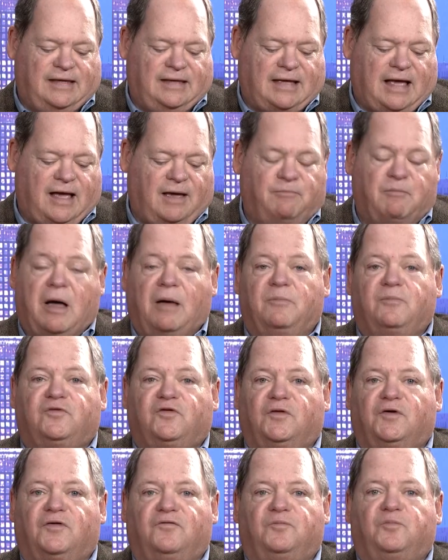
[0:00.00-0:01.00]
I'm
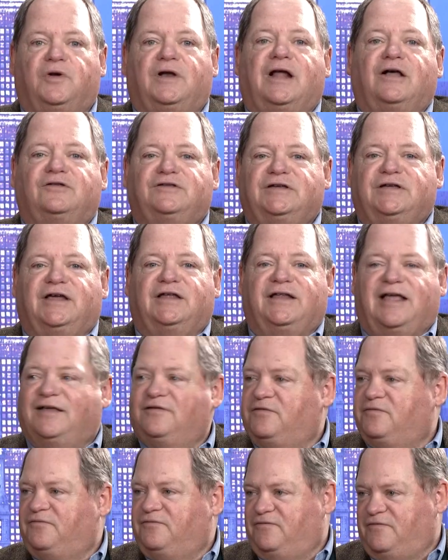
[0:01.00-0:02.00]
sort of pronouncing it
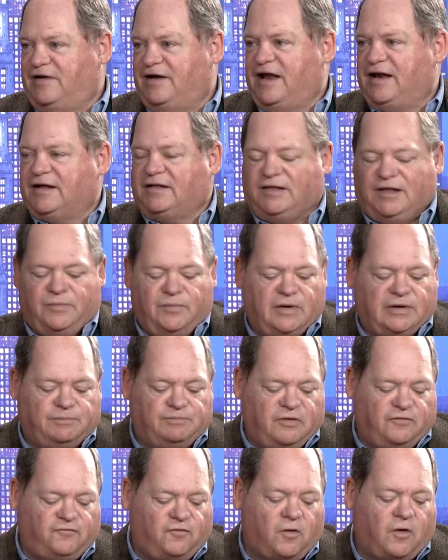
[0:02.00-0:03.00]
as phonetically,
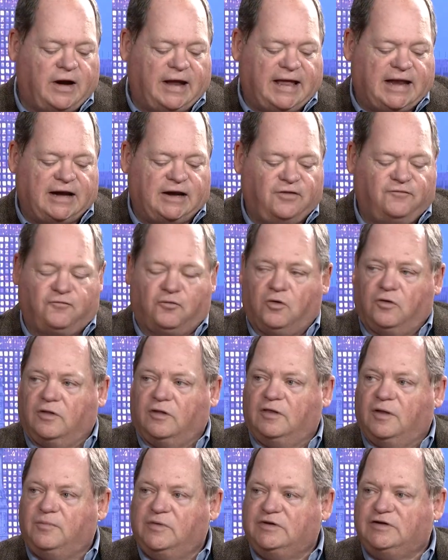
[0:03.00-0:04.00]
but before I get any
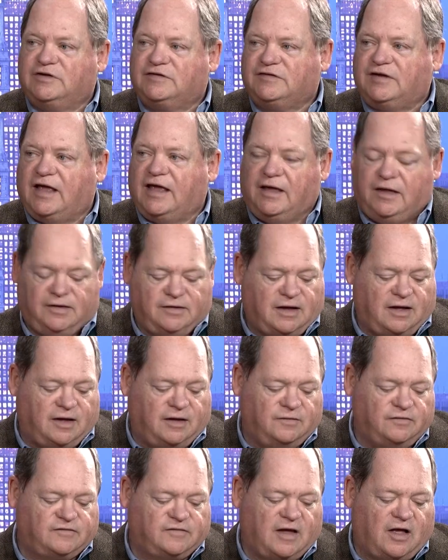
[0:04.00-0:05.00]
further, let me just say,
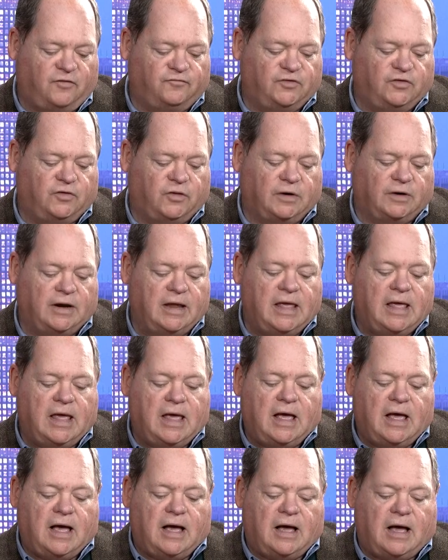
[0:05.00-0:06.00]
Salvador,
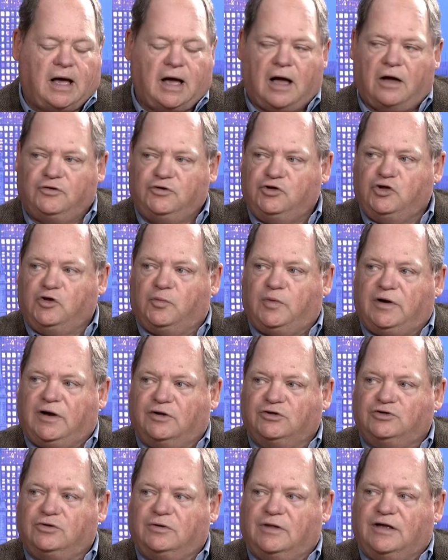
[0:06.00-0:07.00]
how do you
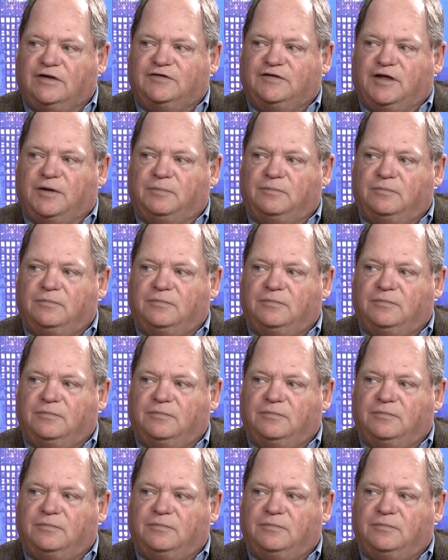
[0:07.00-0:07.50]
pronounce your last name?